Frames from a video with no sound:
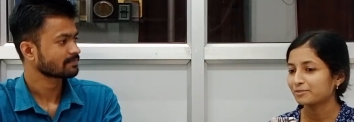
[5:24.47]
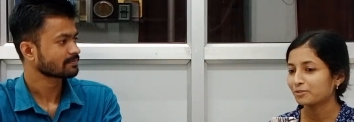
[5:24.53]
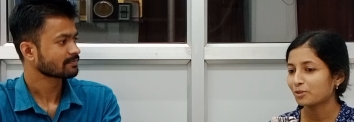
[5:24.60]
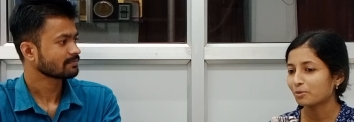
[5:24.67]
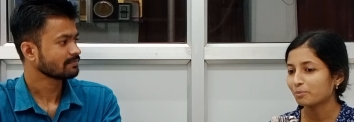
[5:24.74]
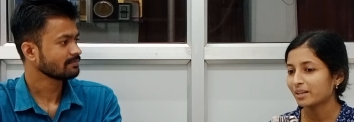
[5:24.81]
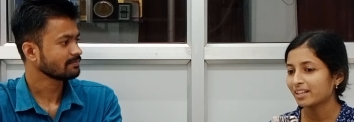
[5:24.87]

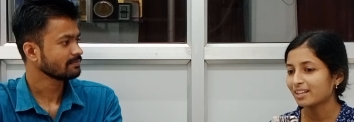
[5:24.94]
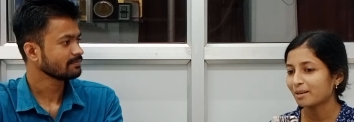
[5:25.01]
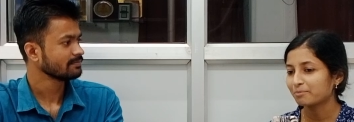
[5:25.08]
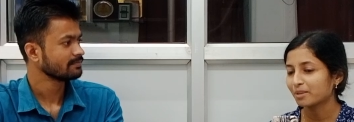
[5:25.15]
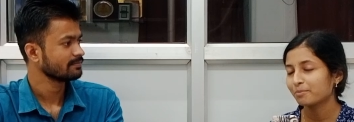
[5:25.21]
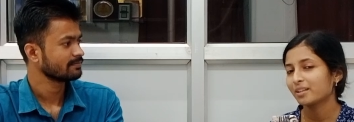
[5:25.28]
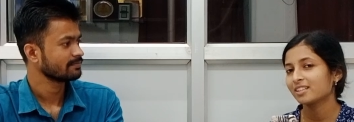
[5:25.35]
Speaker 1: For
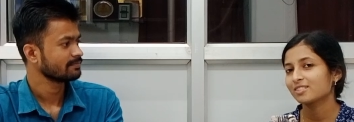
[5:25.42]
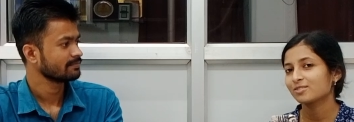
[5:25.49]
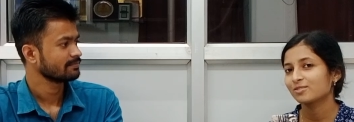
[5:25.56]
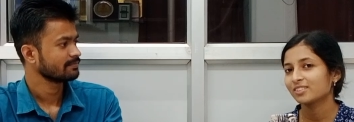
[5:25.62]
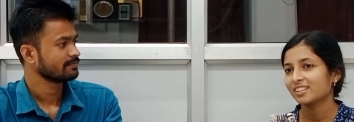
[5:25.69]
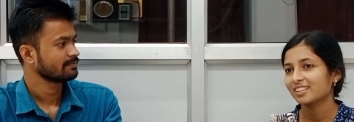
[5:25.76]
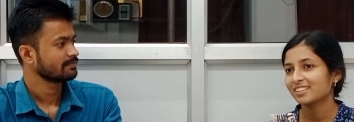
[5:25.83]
my
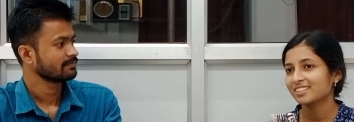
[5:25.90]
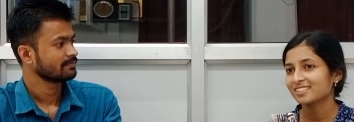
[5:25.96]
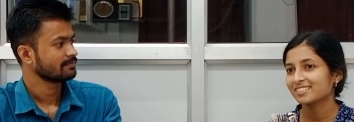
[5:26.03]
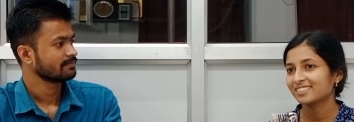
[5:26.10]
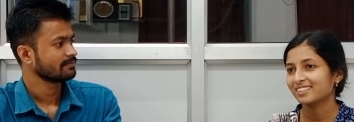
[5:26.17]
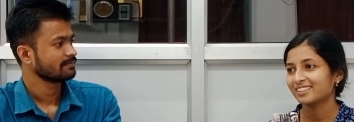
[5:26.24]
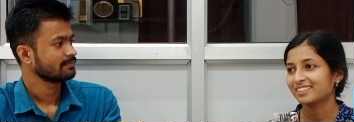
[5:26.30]
upcoming
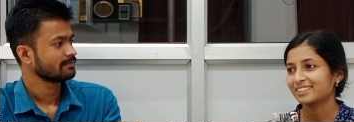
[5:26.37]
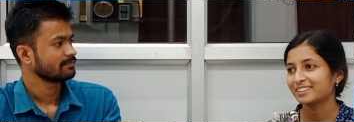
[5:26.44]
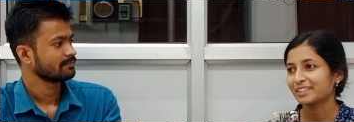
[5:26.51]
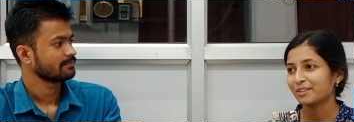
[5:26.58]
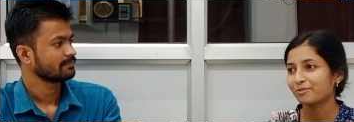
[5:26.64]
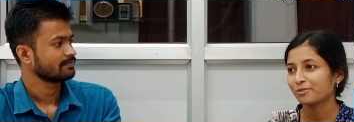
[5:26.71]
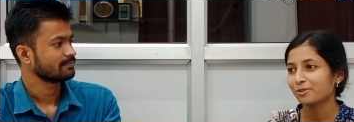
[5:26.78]
juniors,
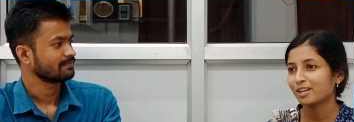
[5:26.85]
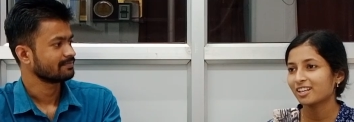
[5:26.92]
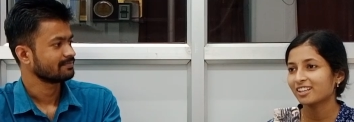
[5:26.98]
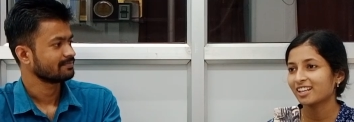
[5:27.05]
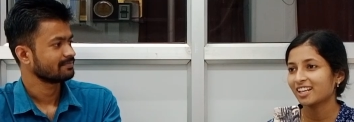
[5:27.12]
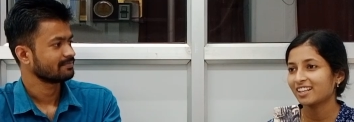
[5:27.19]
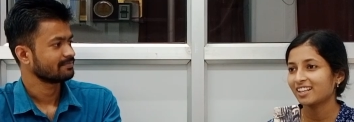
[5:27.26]
if you
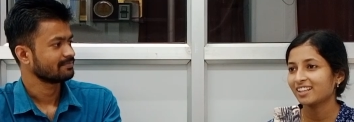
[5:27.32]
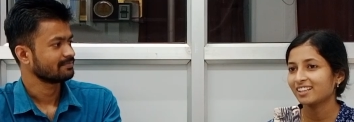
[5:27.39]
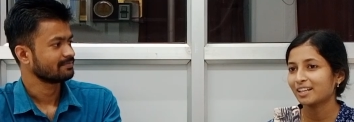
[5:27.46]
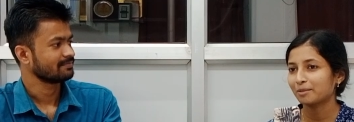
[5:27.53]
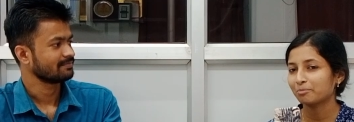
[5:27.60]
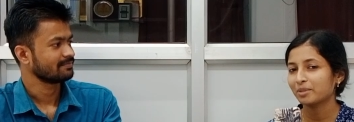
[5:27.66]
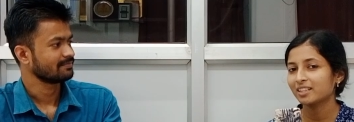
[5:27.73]
are
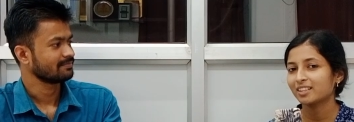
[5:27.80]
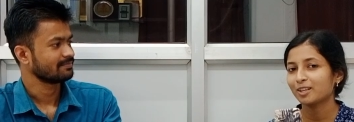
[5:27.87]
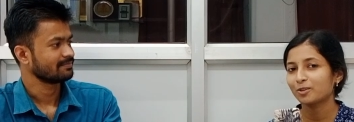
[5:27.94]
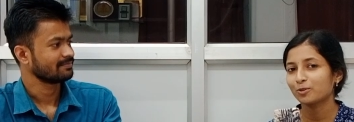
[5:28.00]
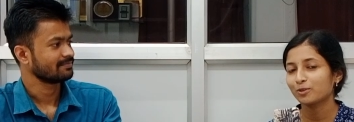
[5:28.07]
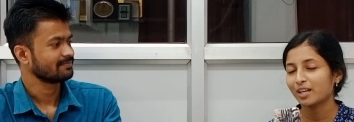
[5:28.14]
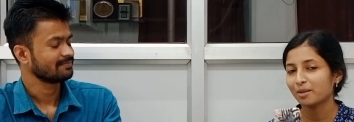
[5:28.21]
getting
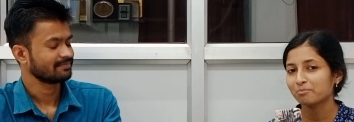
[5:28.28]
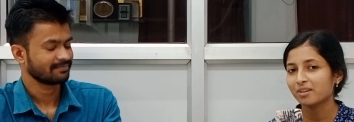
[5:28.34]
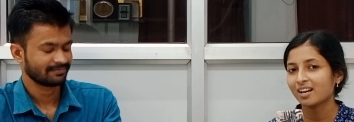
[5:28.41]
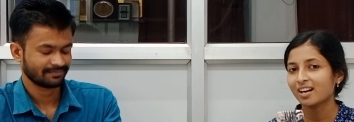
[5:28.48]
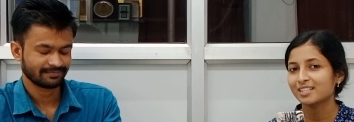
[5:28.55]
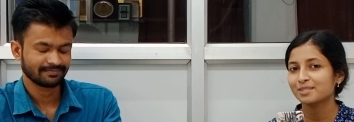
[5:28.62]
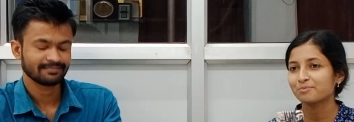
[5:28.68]
admitted to
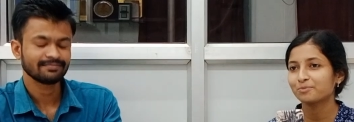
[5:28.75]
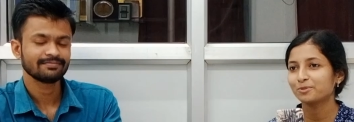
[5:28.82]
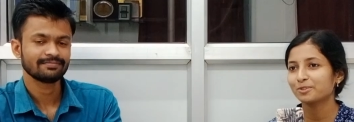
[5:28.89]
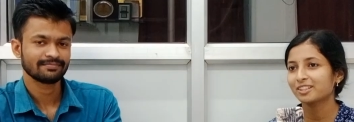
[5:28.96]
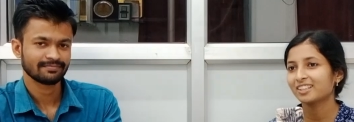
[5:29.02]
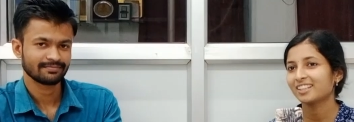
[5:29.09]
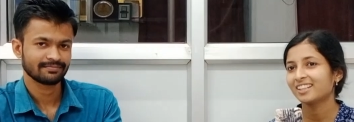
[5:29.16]
NIPER
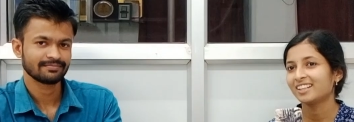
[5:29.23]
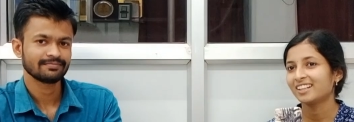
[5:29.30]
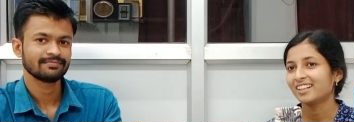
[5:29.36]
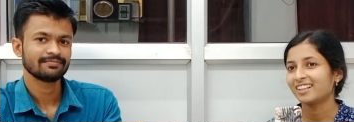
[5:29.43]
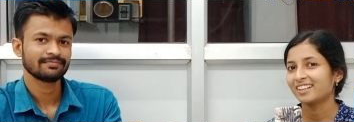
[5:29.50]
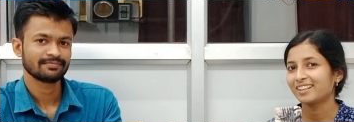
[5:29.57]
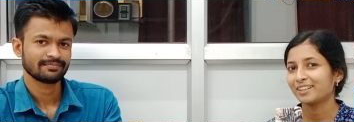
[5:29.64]
Hajipur,
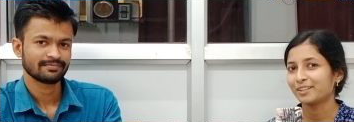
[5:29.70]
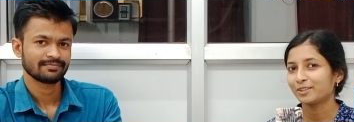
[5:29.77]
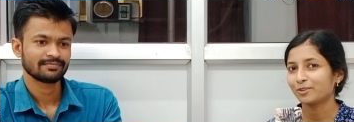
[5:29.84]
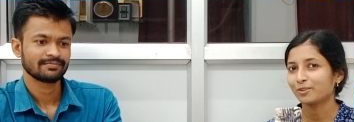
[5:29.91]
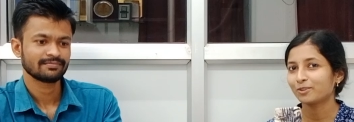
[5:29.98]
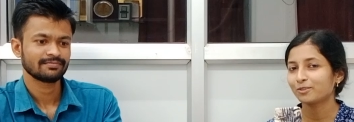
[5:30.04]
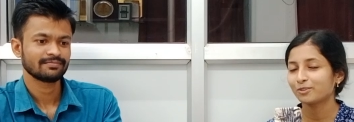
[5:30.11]

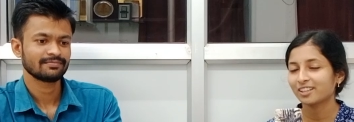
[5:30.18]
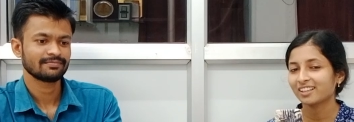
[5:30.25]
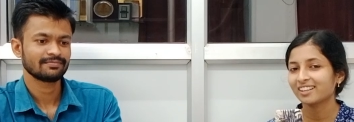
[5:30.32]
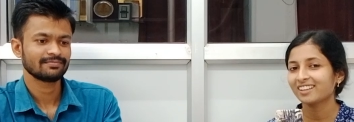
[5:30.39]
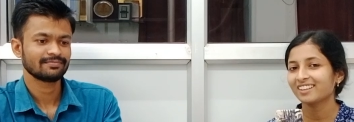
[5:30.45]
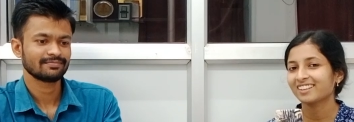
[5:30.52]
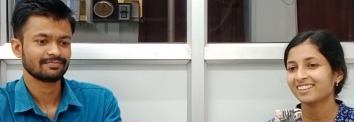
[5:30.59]
don't
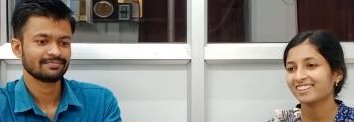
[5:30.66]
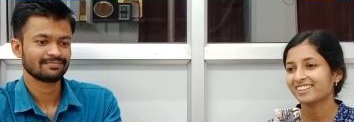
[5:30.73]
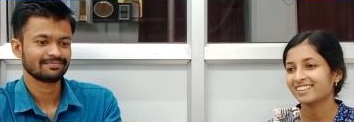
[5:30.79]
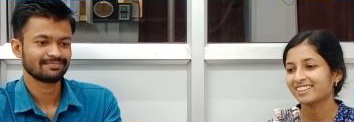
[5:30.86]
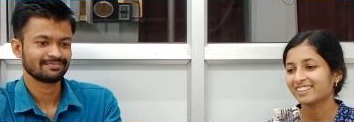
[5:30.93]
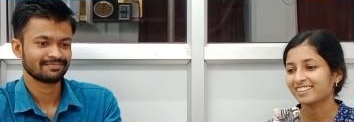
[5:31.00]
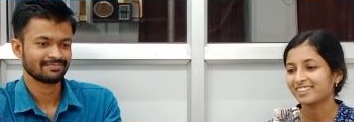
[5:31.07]
worry.
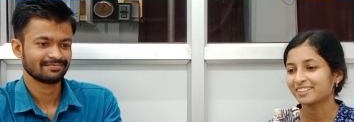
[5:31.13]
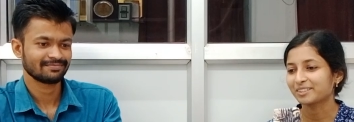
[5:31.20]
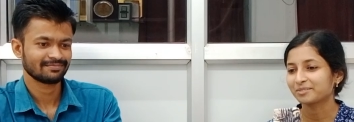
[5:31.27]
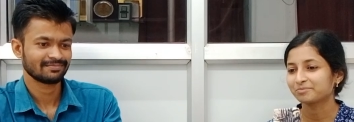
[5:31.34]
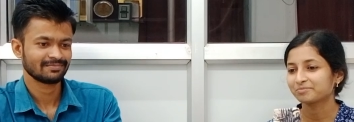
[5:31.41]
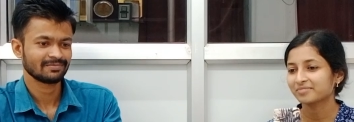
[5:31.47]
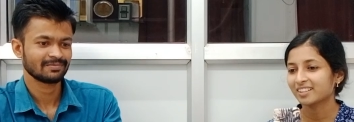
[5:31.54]

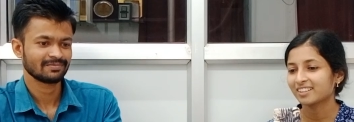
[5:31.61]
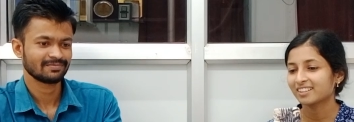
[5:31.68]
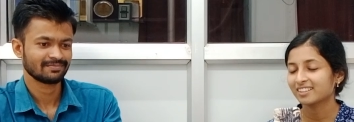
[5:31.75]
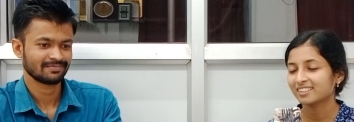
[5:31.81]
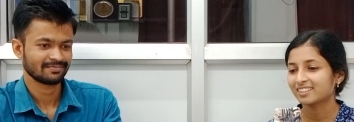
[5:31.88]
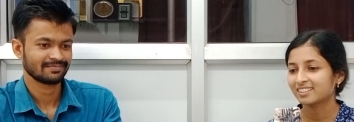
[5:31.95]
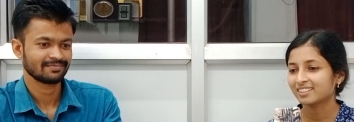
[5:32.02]

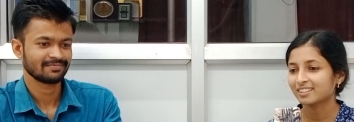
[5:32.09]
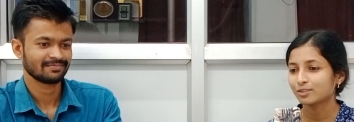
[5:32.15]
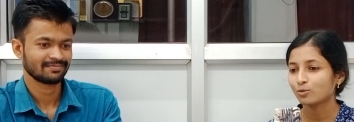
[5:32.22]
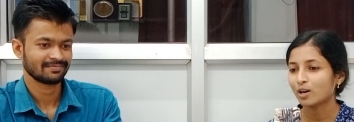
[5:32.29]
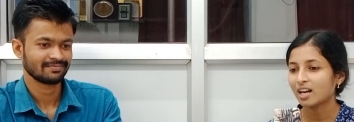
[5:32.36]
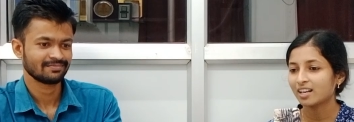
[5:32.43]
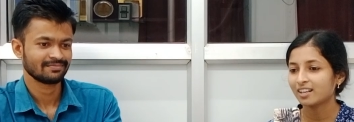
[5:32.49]

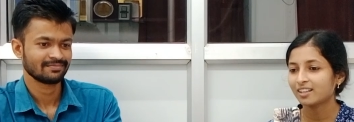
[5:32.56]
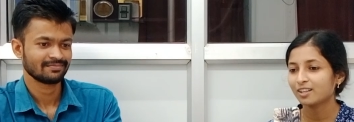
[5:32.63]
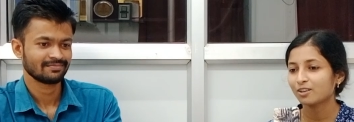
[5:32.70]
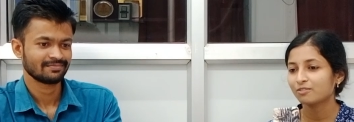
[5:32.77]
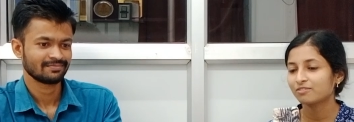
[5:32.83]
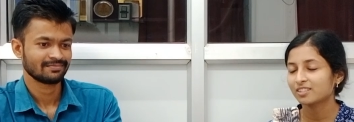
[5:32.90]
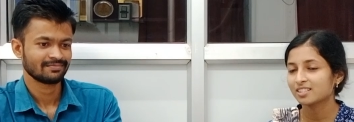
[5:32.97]
The
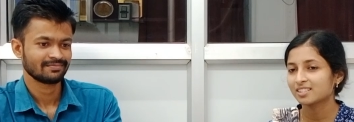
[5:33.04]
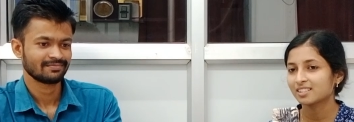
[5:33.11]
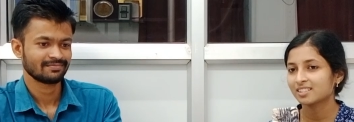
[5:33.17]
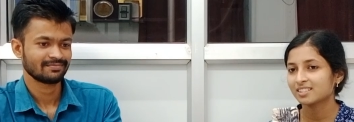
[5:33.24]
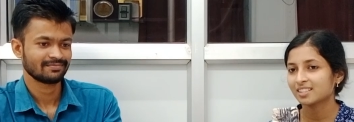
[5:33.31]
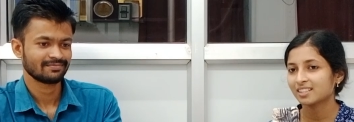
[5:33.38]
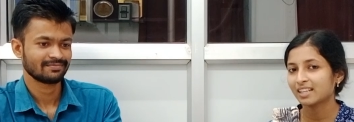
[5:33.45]
quality of
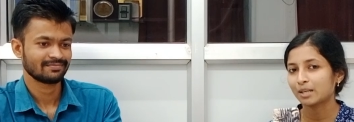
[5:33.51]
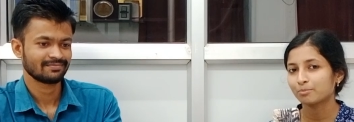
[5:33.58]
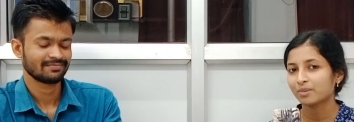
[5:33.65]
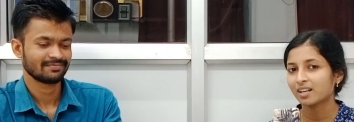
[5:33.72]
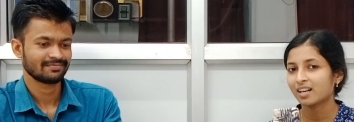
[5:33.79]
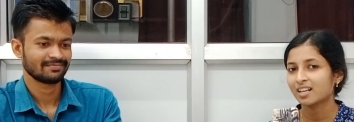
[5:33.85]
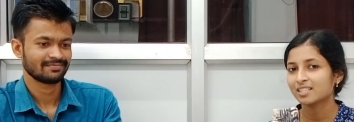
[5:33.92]
research in
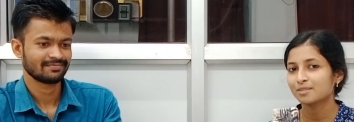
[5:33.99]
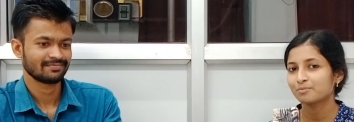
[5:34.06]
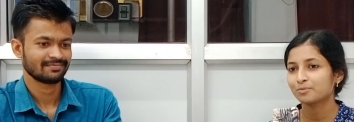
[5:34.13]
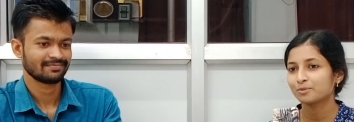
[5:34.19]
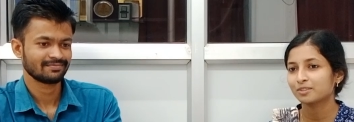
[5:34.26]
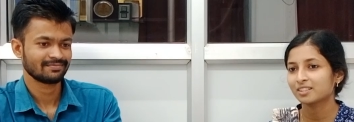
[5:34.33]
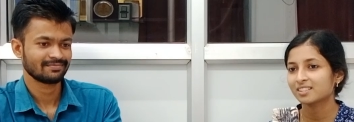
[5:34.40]
NIPER
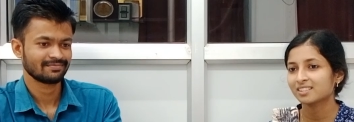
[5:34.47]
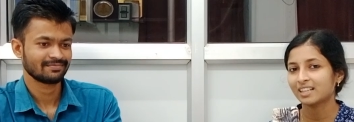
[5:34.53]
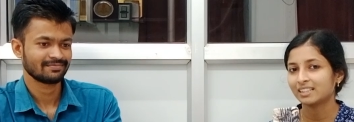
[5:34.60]
Hajipur is